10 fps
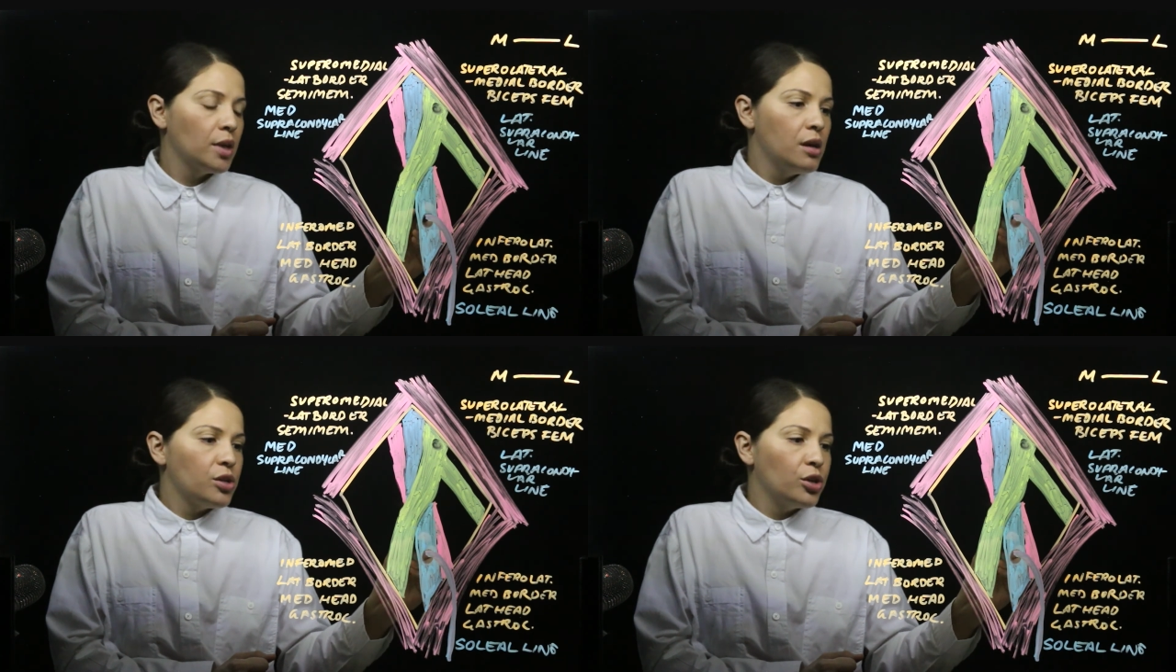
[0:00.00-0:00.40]

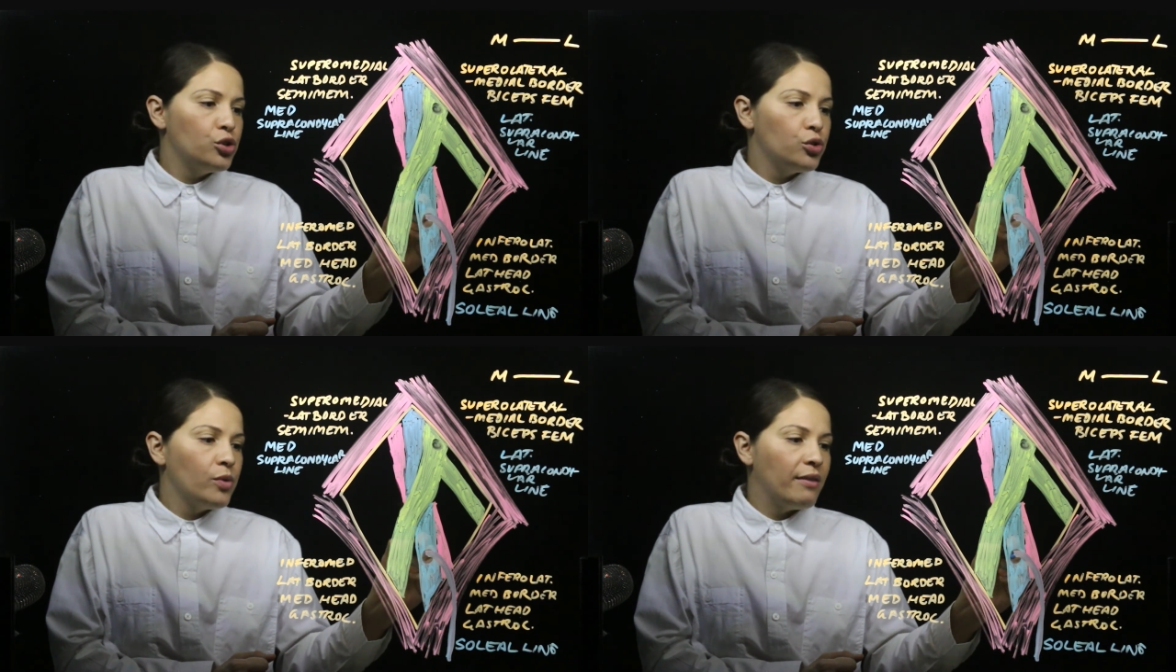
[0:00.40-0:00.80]
So you
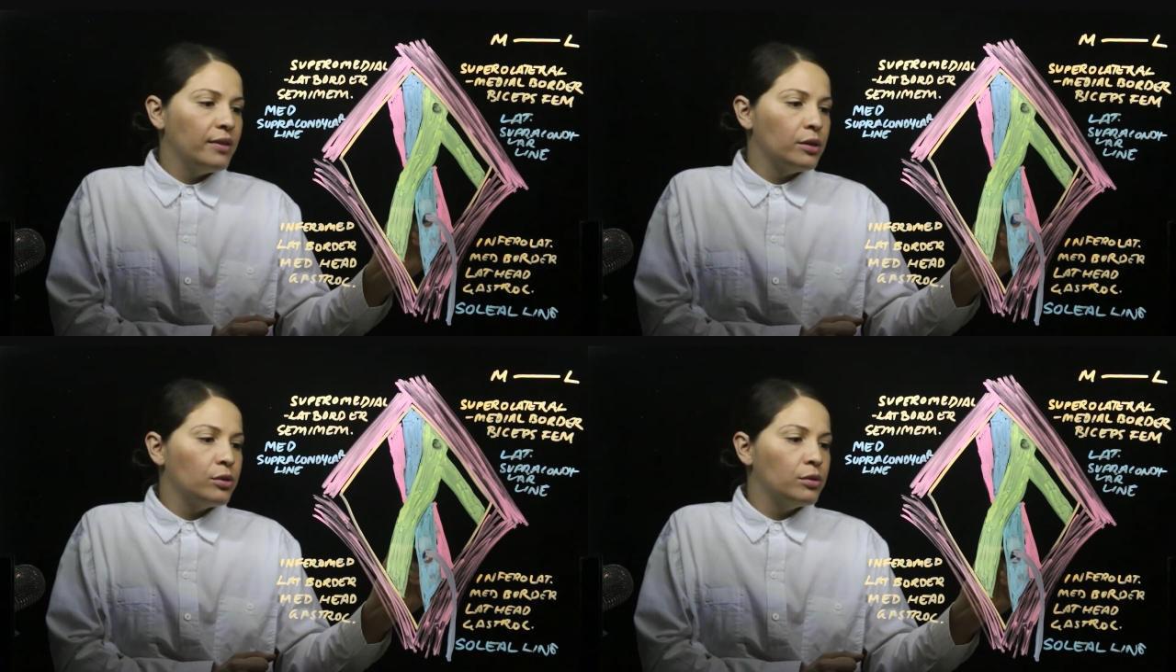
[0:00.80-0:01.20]
do have a
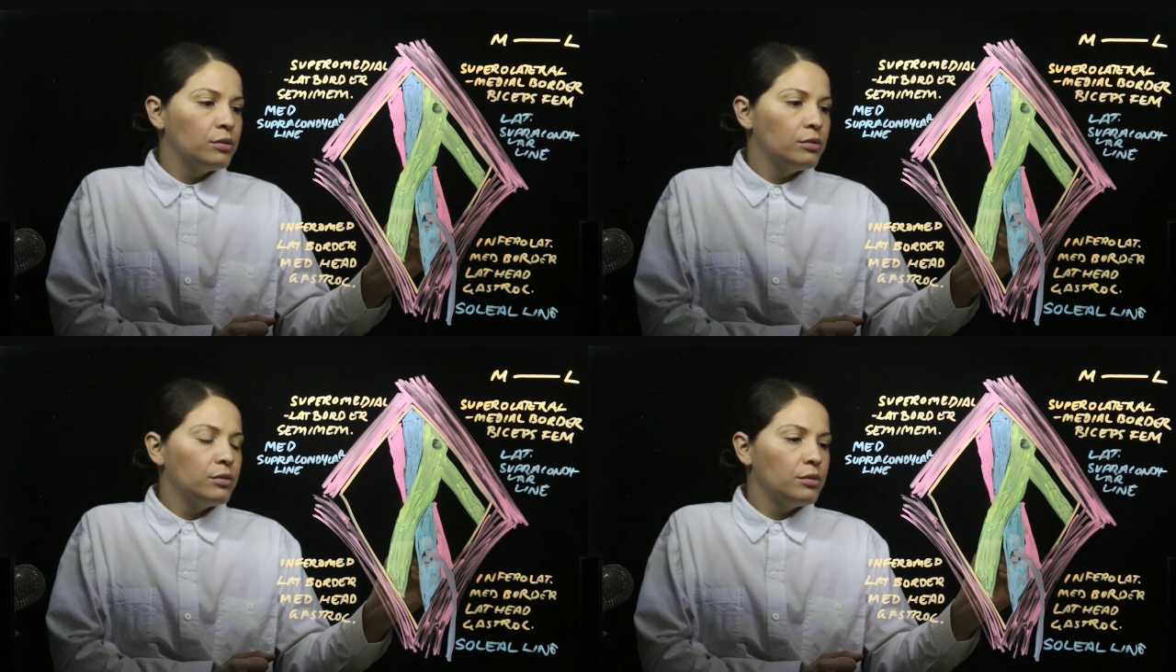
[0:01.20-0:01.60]
little
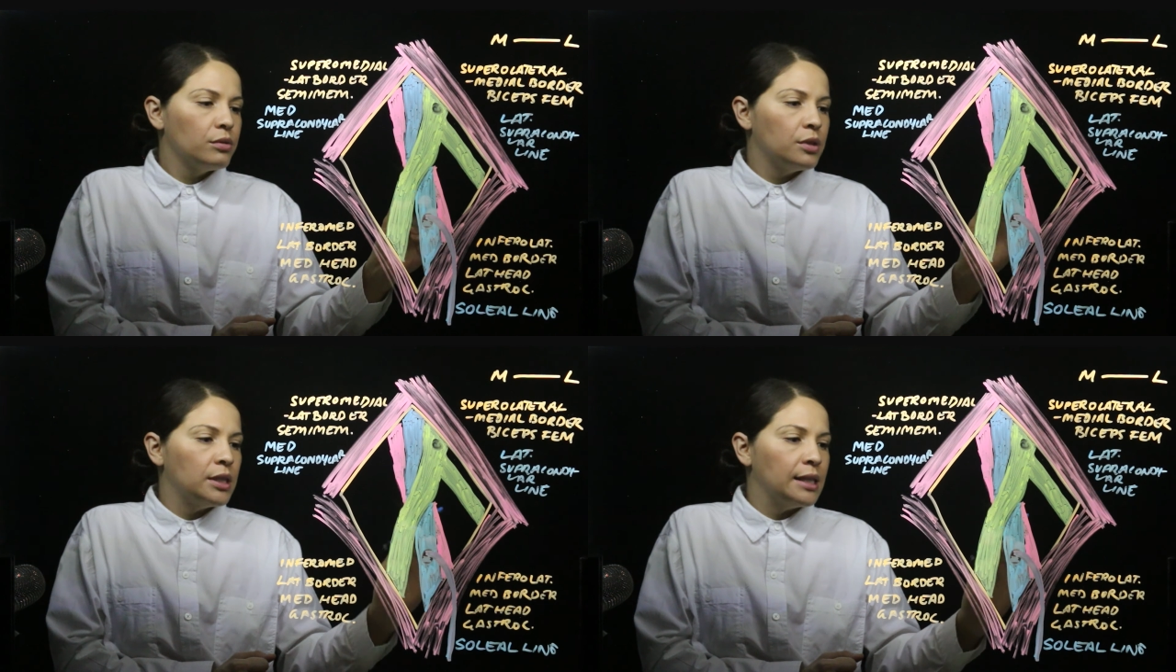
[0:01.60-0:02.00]

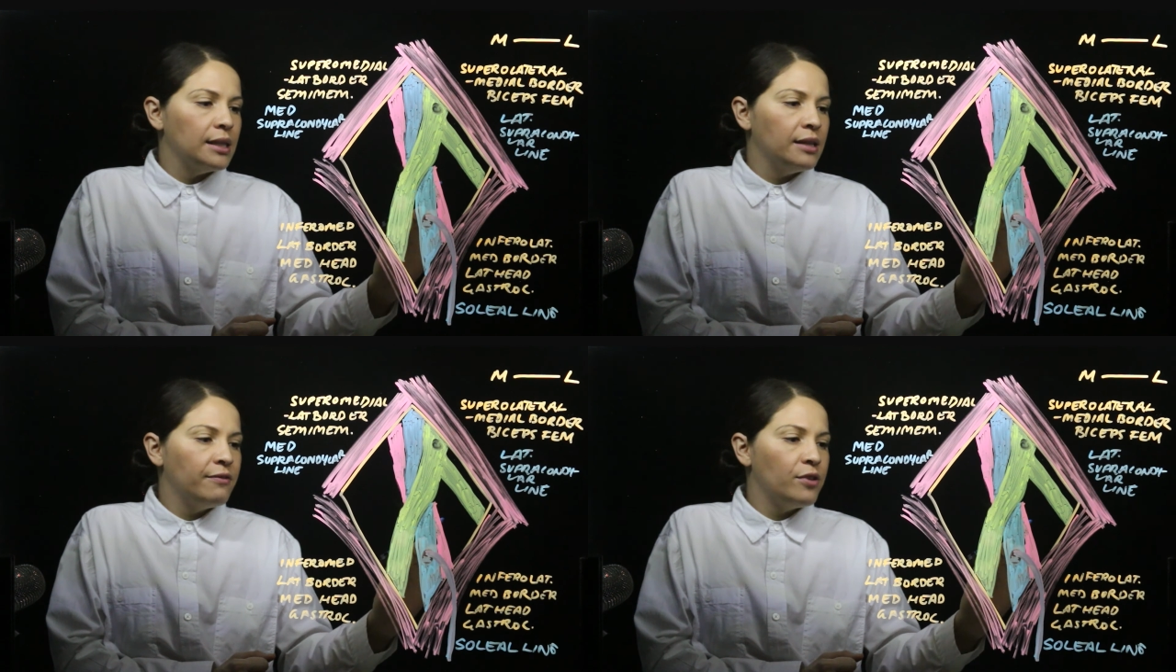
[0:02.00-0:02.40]

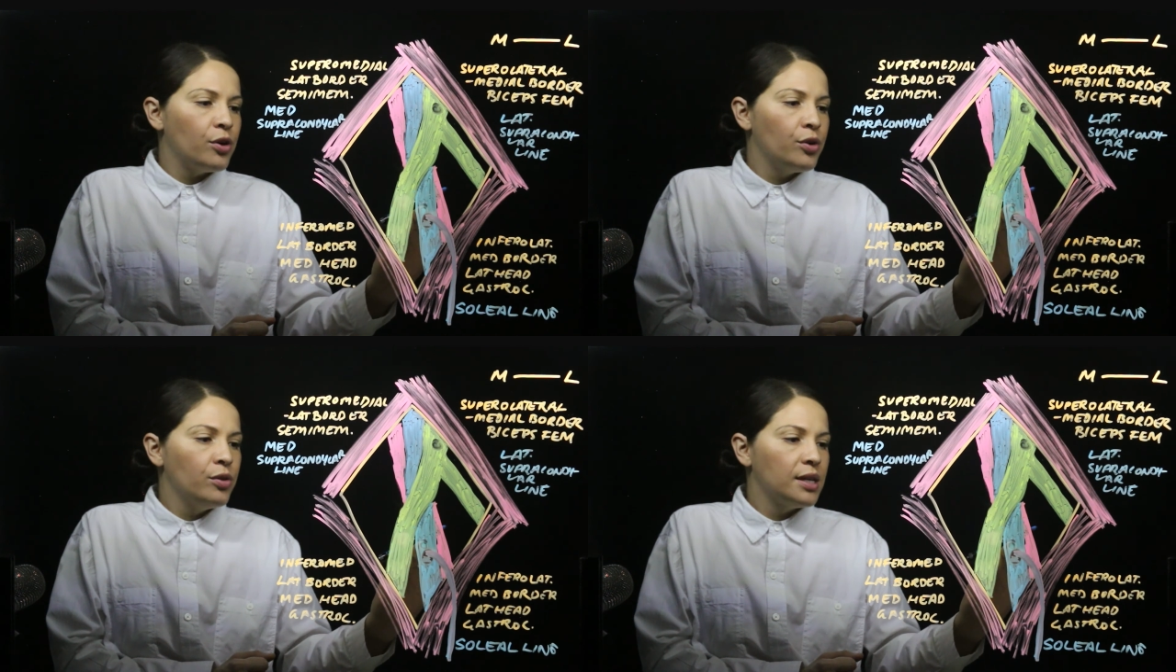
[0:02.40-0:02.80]
lymph
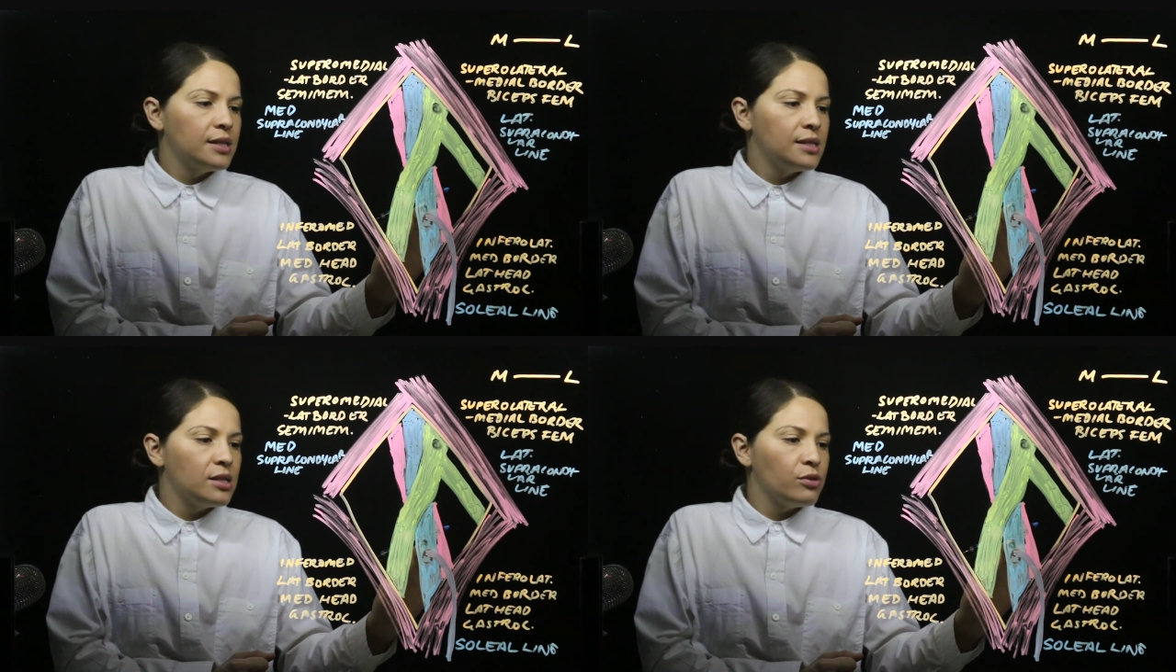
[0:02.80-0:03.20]
node
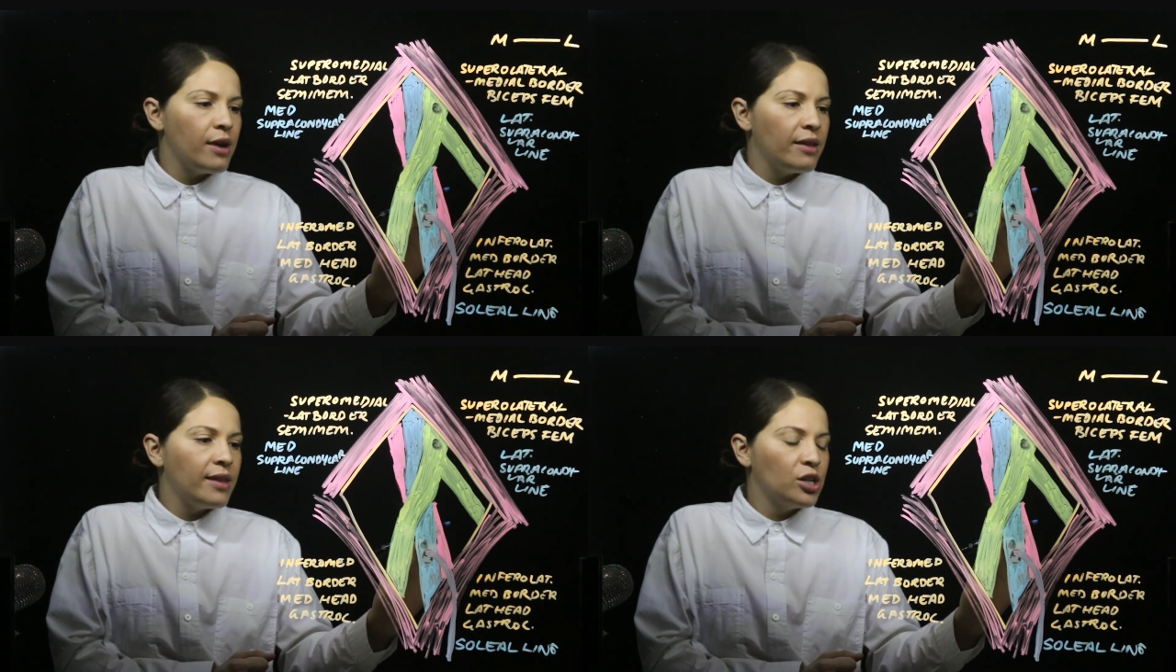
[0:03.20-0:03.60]
that sits
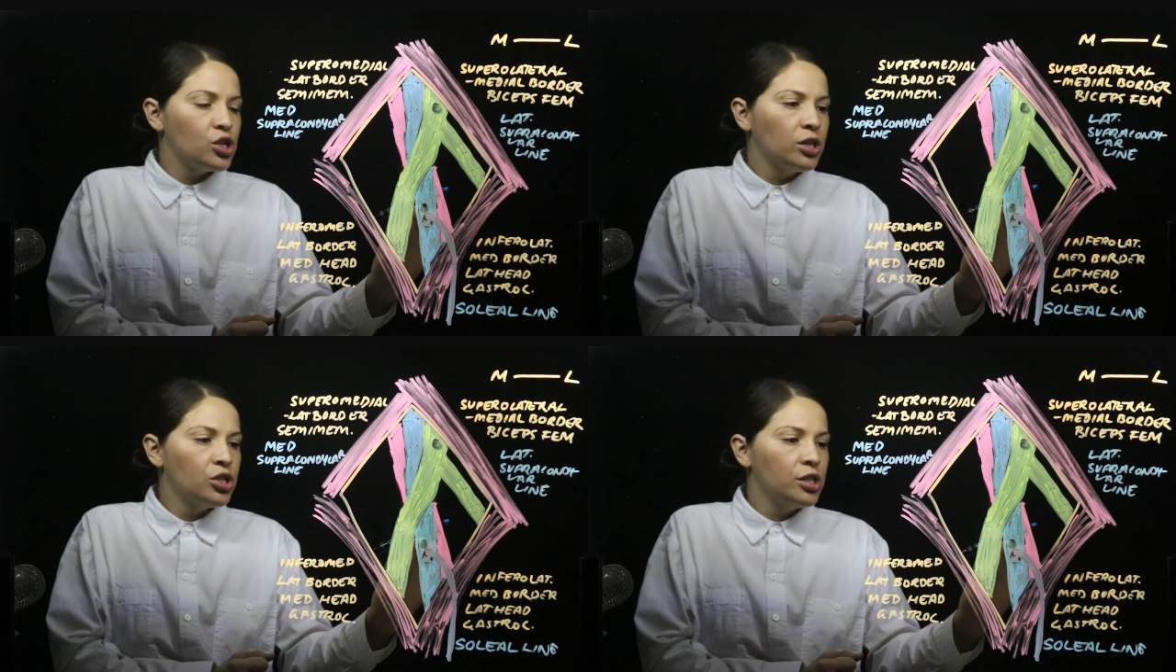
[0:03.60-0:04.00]
around that
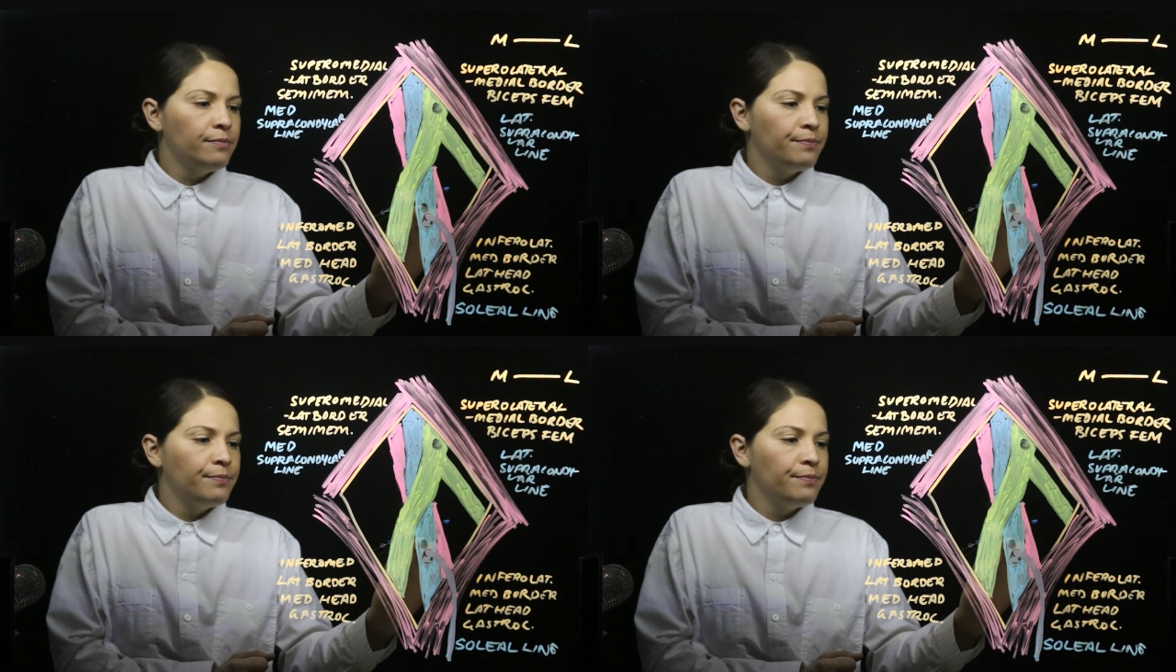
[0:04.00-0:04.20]
junction.